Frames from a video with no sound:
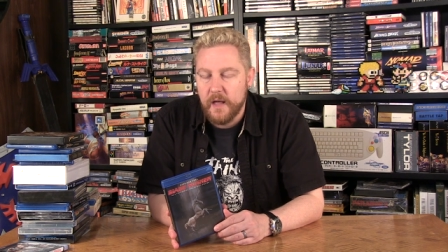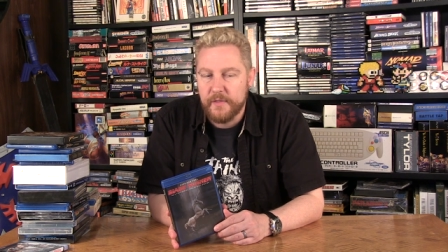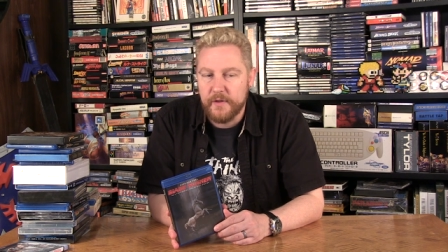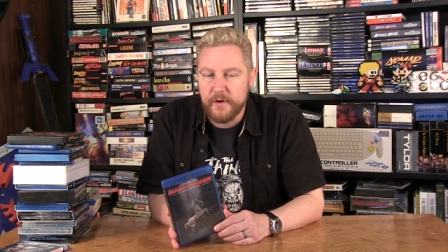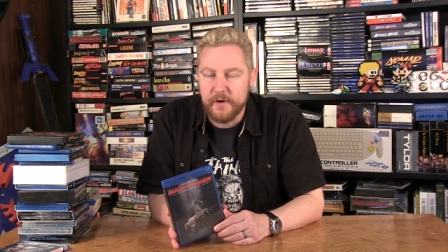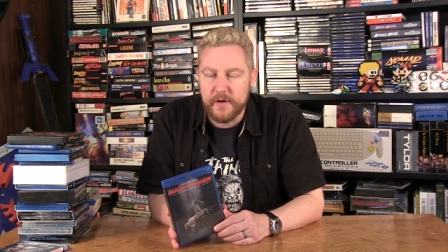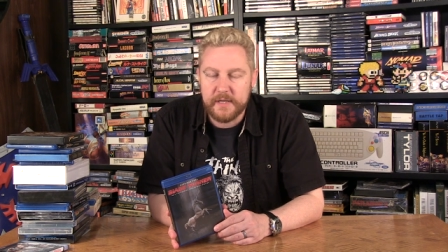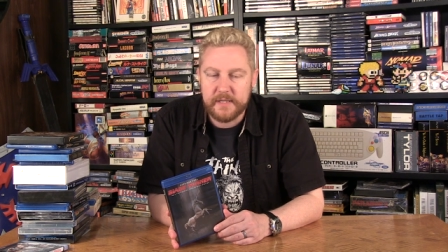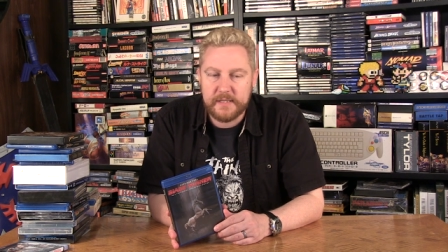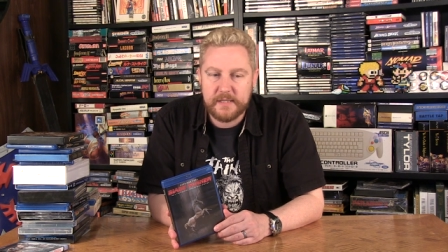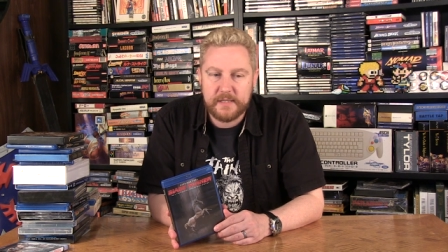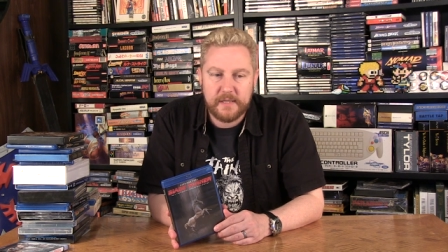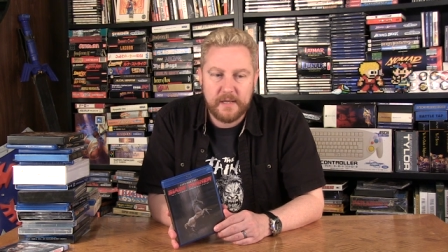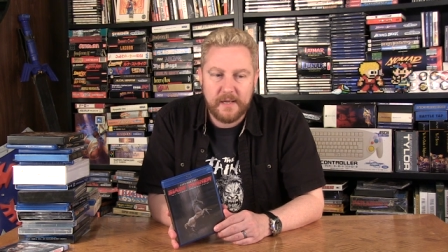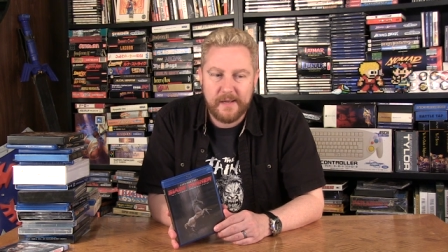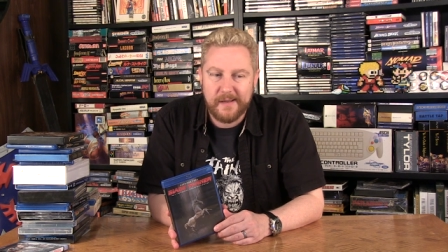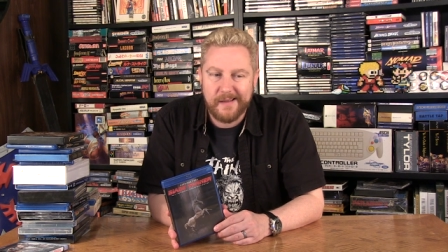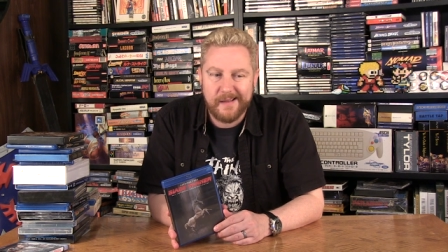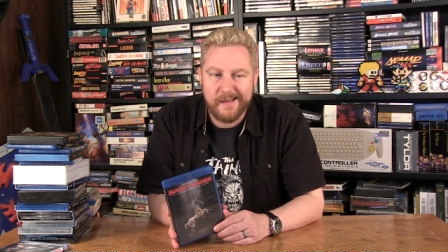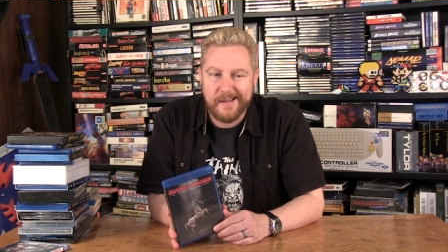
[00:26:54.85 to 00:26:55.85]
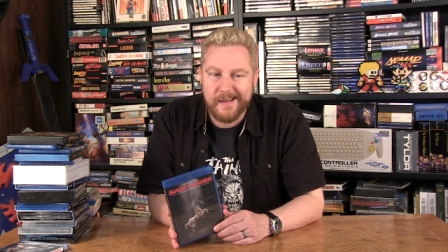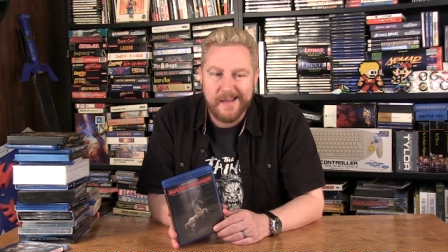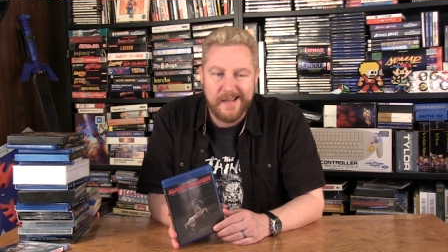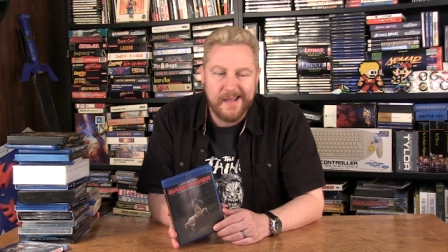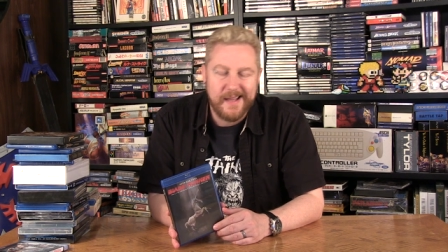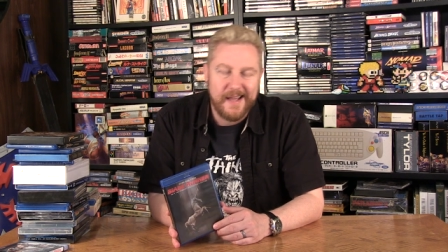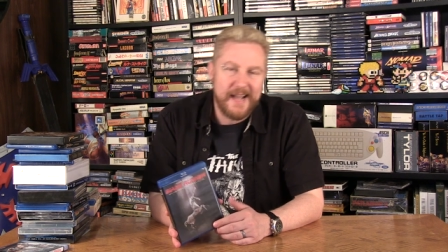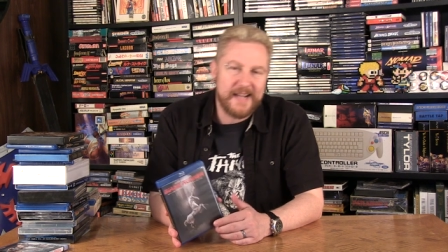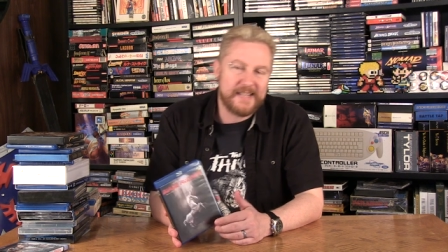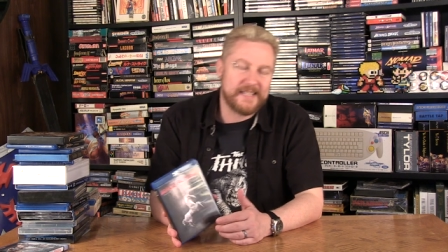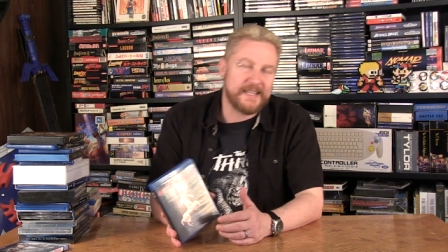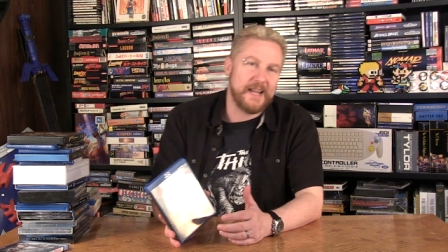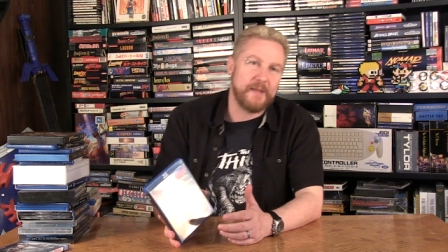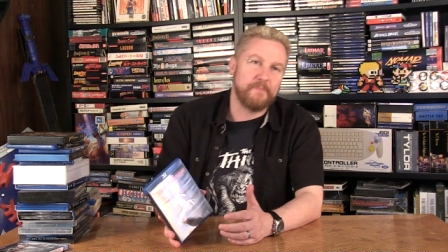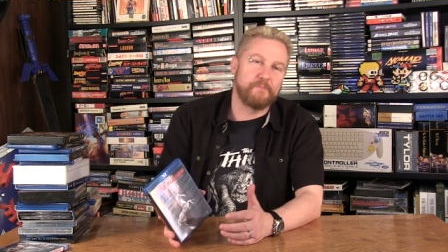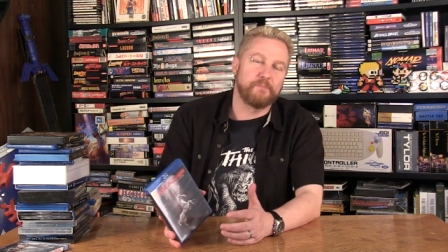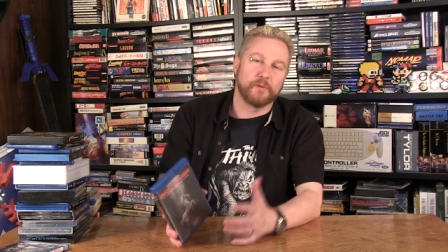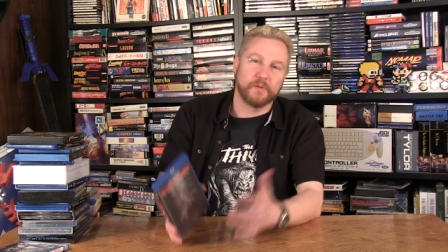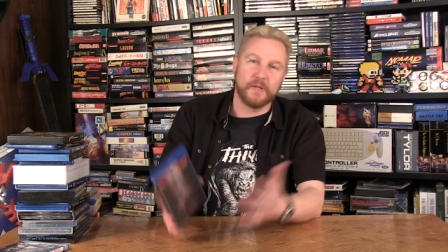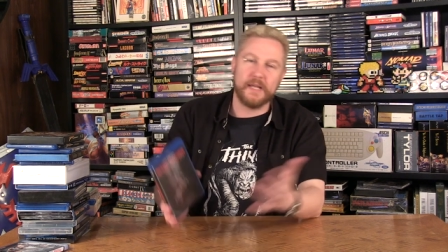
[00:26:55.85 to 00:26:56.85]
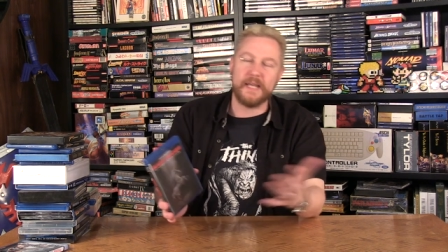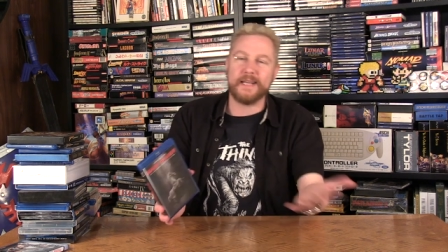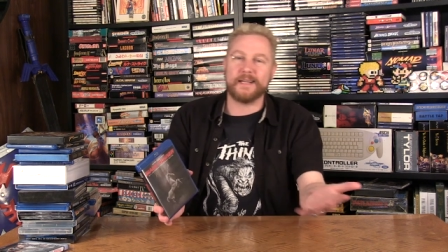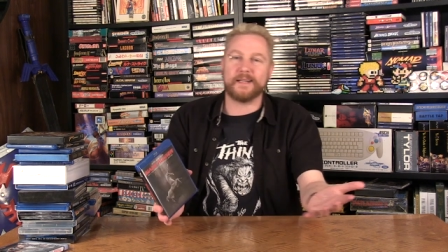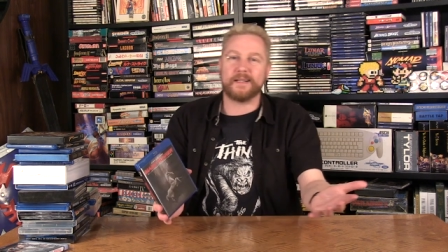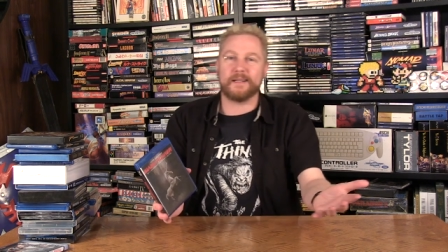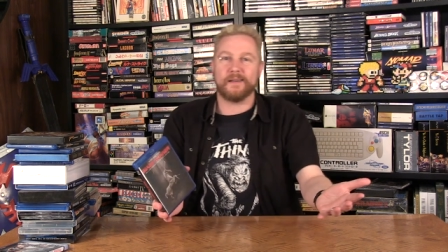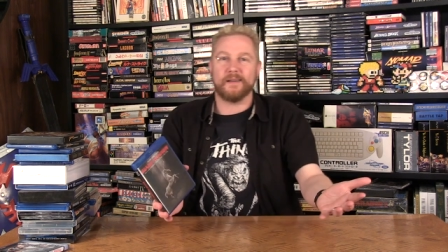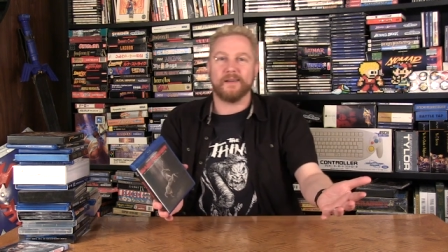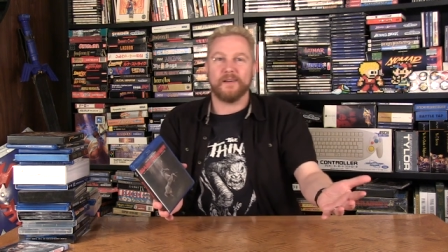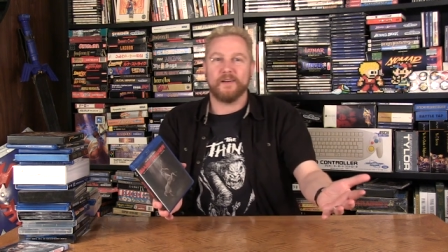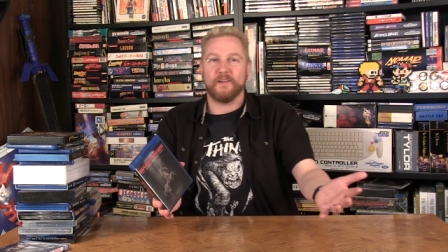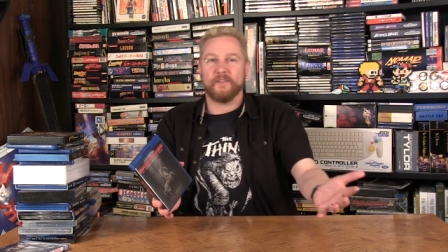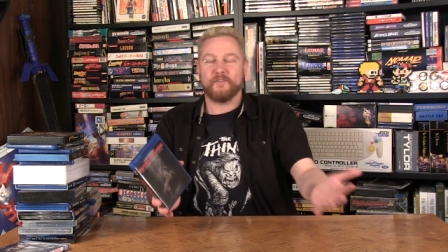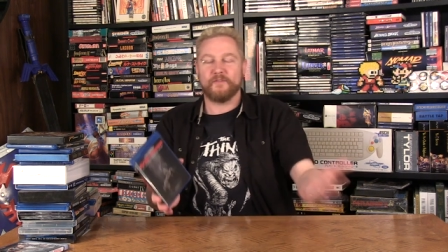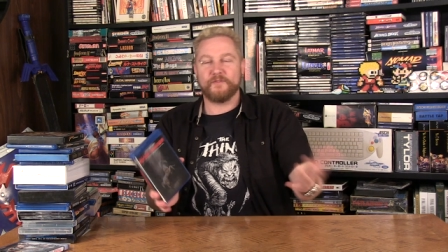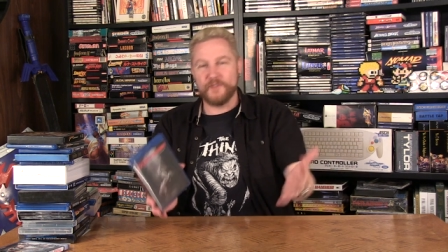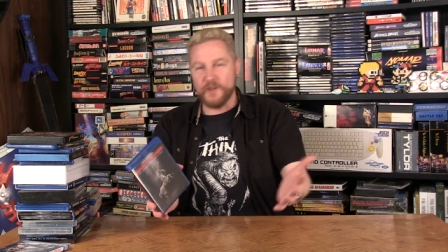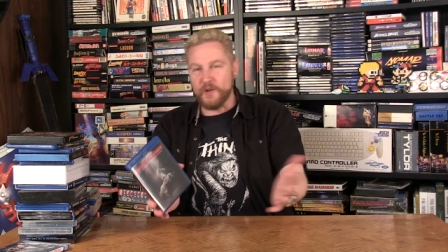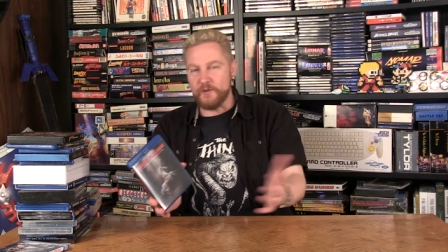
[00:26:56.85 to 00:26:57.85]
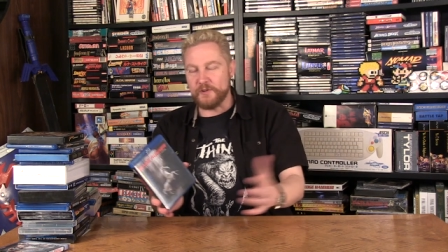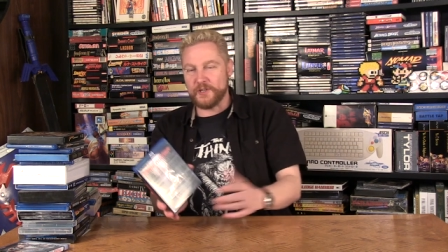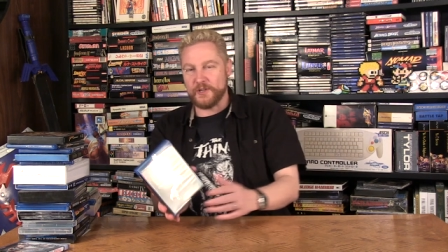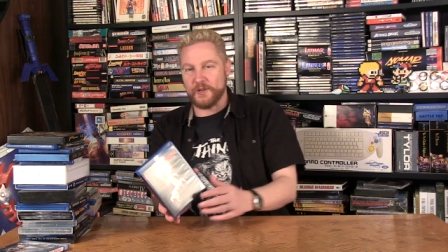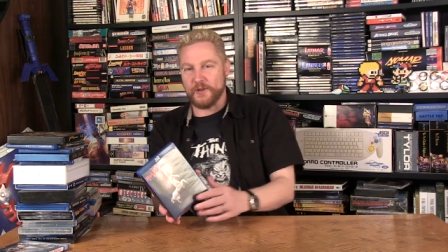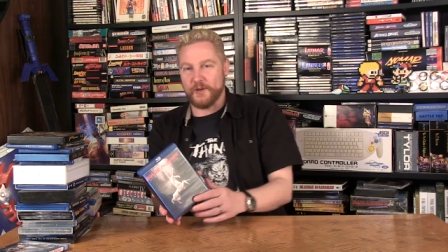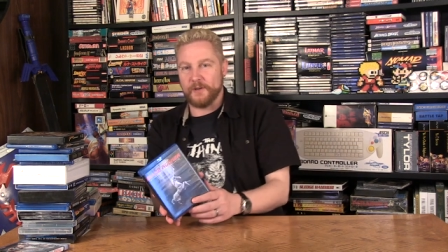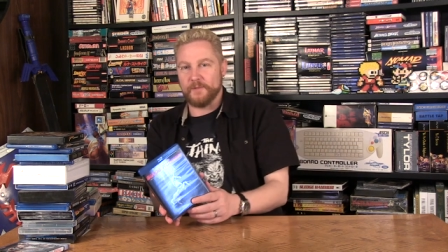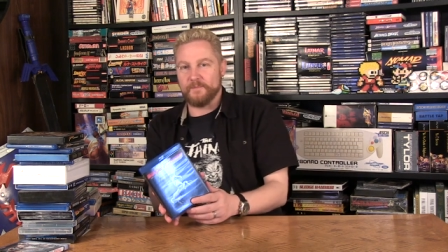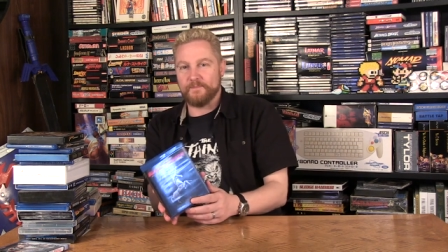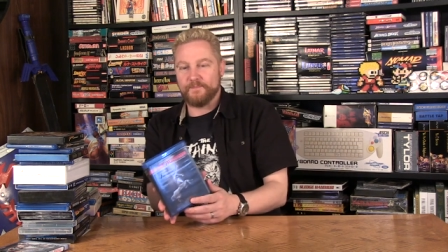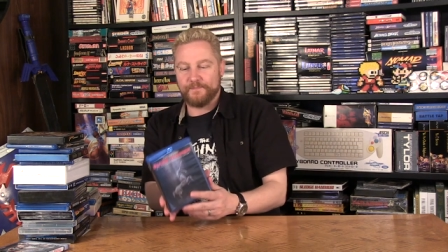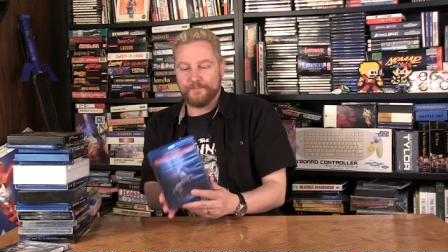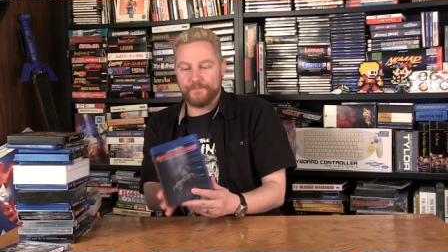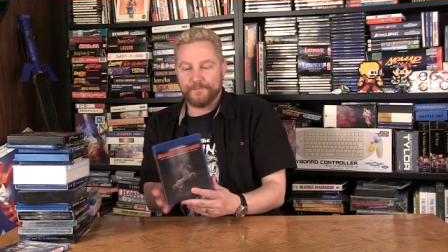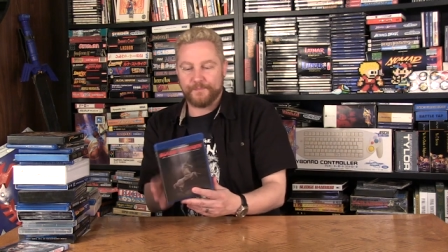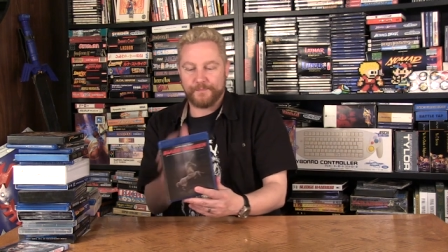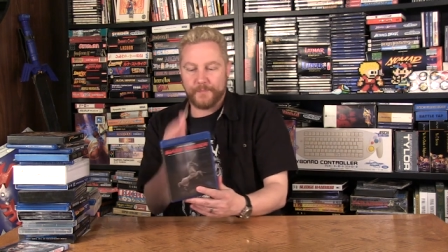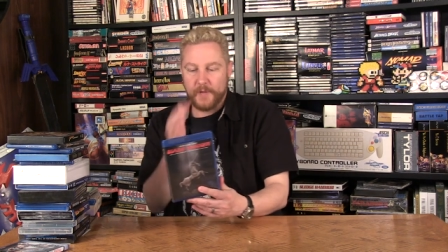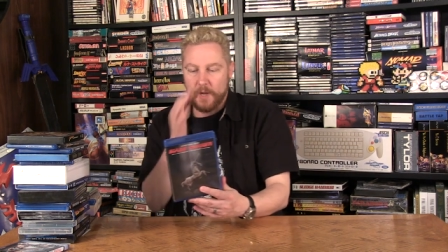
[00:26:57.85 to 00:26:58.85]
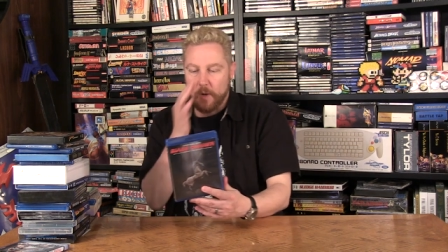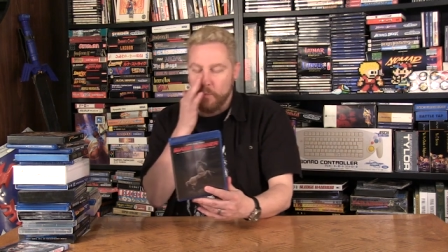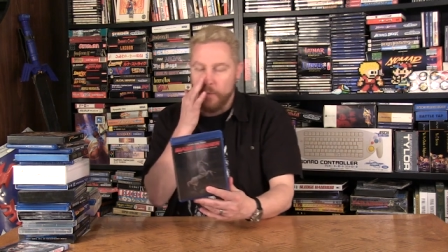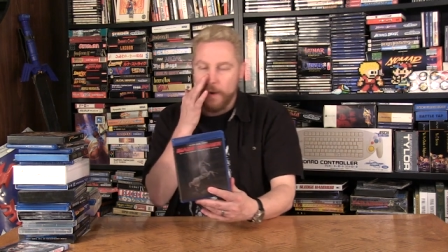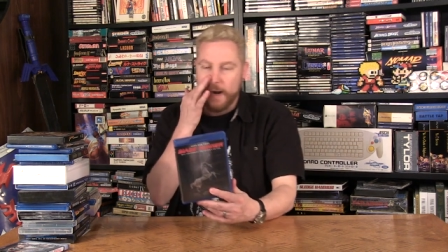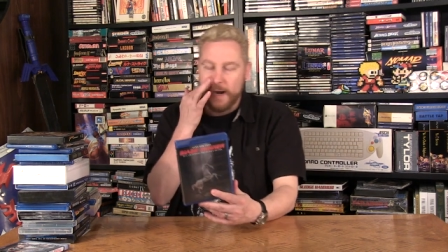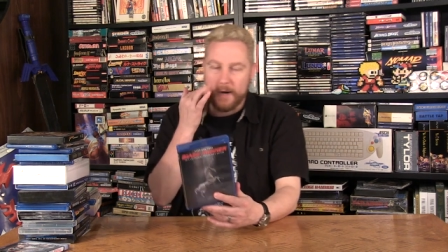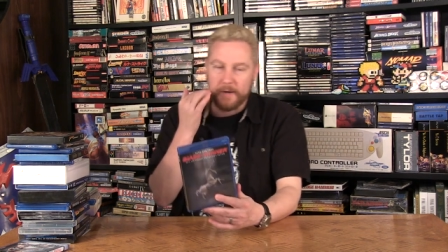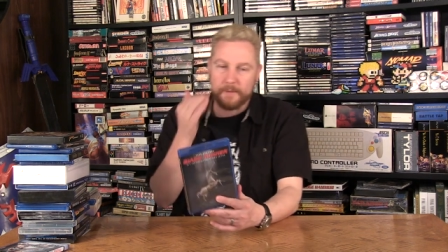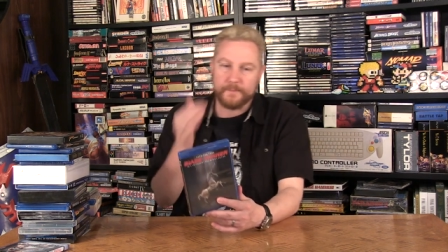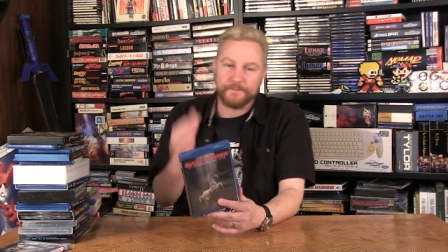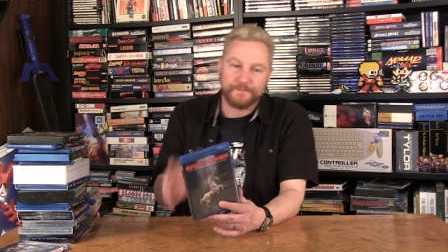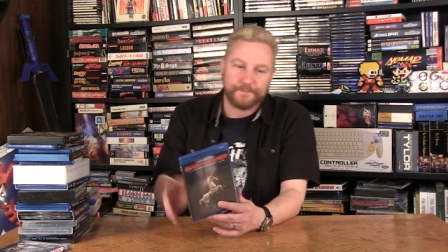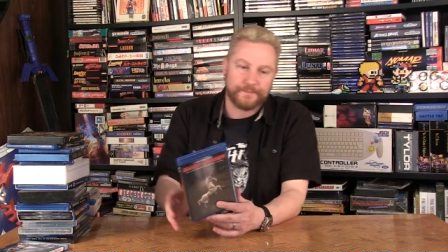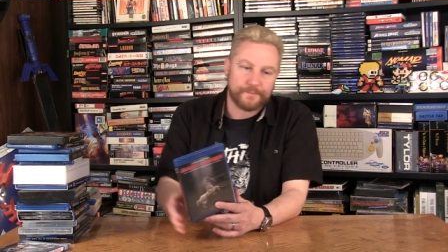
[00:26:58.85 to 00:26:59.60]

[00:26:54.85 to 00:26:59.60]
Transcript: There is, it's a bleak future where